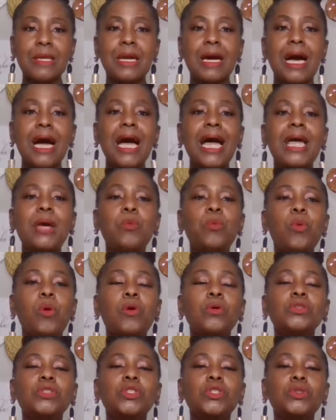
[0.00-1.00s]
I
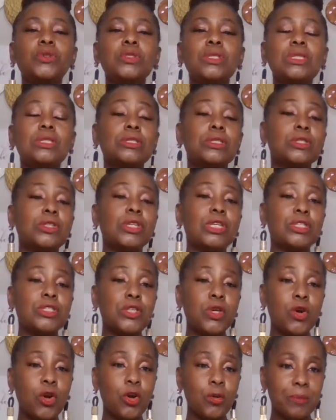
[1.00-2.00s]
want you to
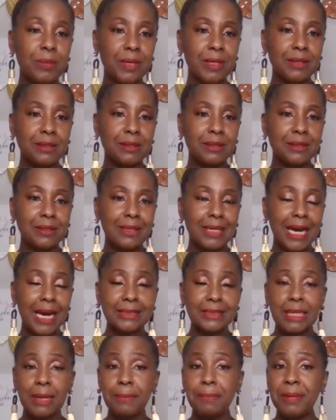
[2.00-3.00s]
determine,
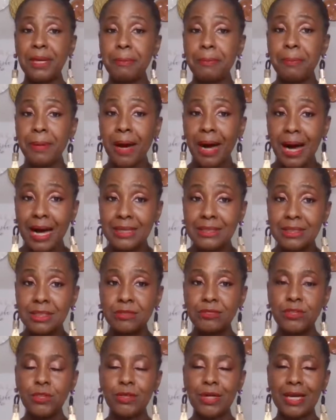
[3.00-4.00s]
as a big part of
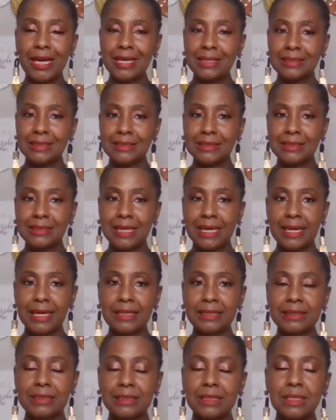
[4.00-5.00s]
your
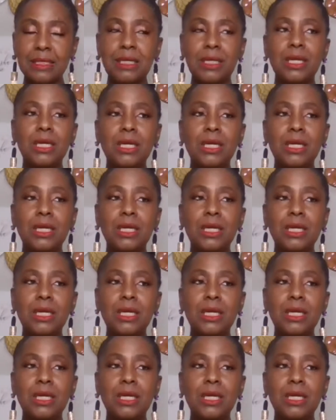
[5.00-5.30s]
exercise,